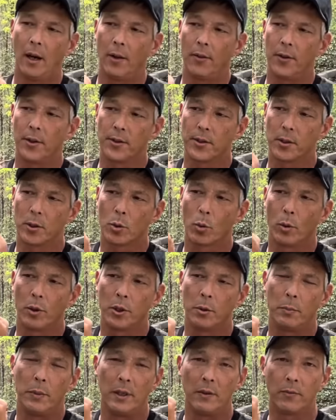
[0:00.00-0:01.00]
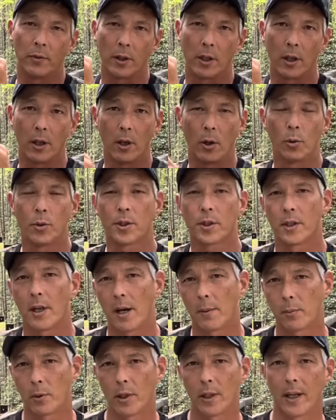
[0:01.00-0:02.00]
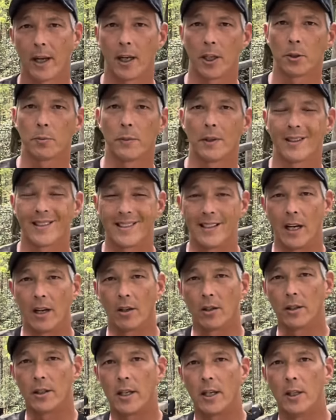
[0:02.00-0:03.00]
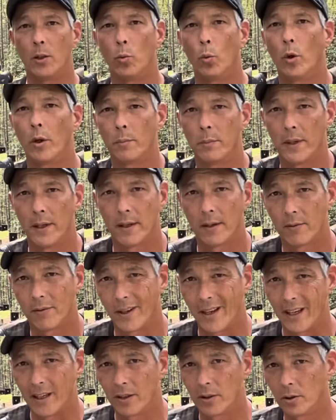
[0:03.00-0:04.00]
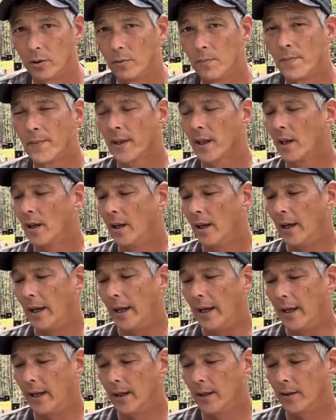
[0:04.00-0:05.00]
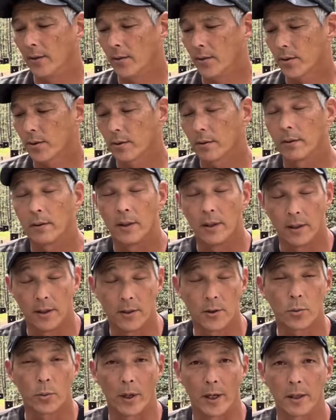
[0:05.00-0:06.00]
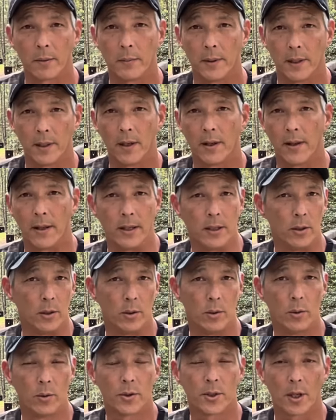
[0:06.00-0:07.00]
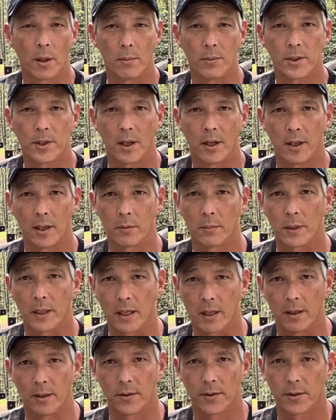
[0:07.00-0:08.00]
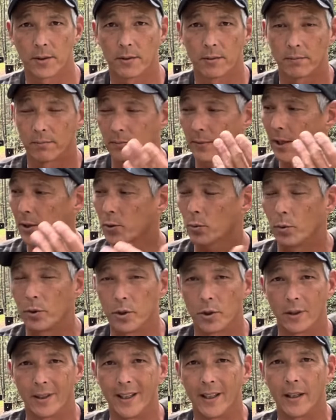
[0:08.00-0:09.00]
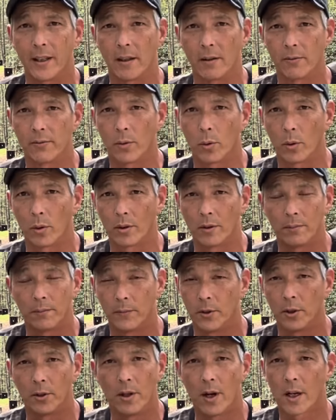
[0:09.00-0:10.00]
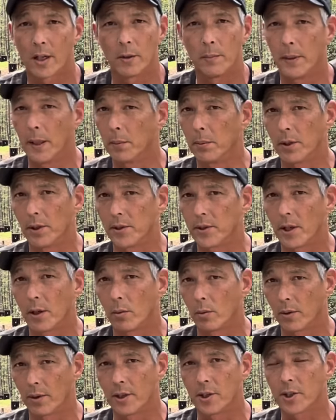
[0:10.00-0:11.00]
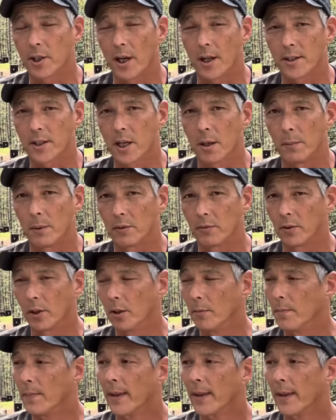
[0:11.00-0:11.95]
This is going to be for close sniper engagements, guaranteed 1 minute of angle, and it is recommended that you use subsonic because that's what you're getting it for. You're not going to be able to tell where the shot's coming from.